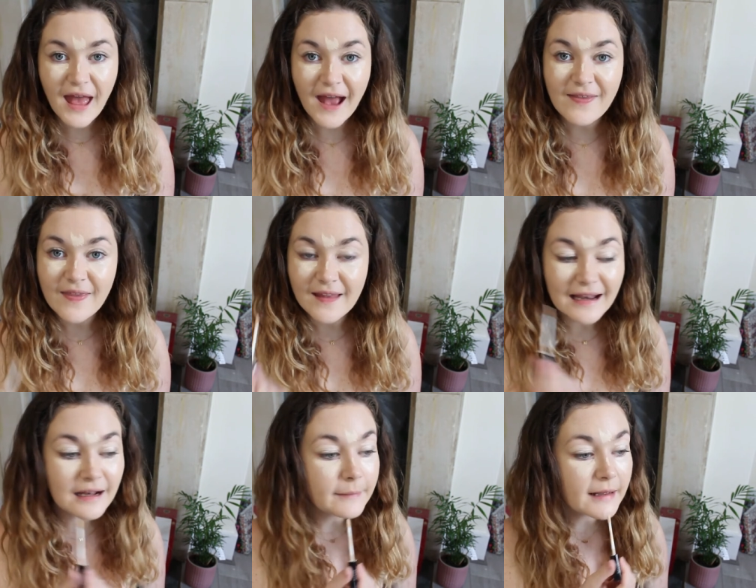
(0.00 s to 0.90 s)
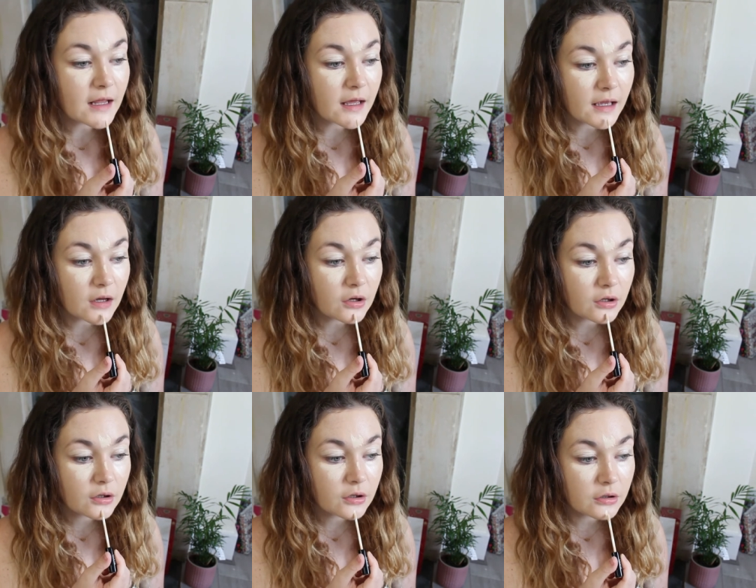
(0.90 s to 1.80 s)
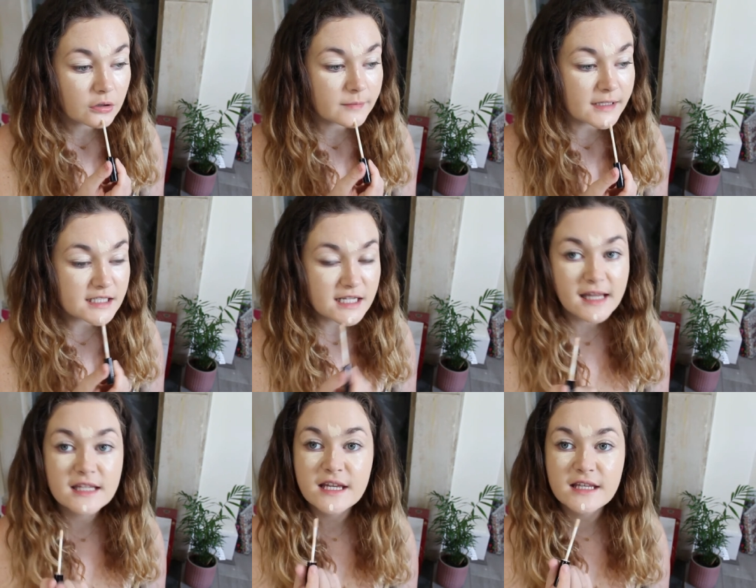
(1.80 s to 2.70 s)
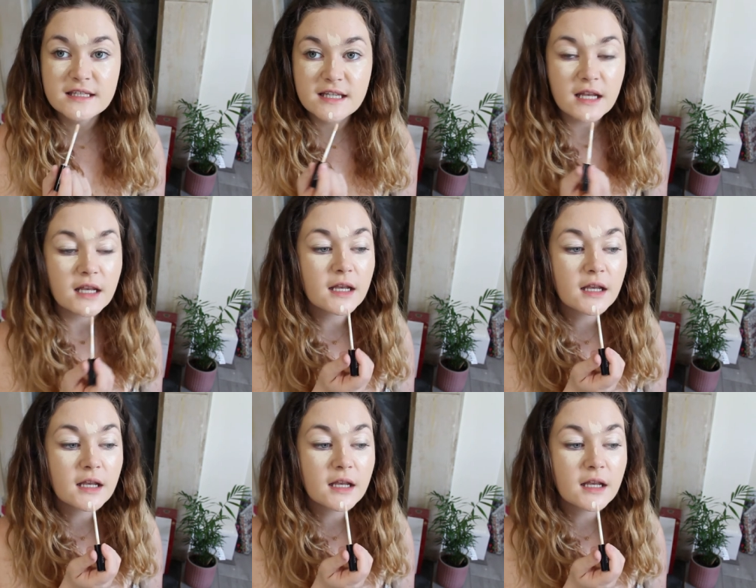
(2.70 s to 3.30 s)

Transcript: and then a little bit on my chinny chin chin.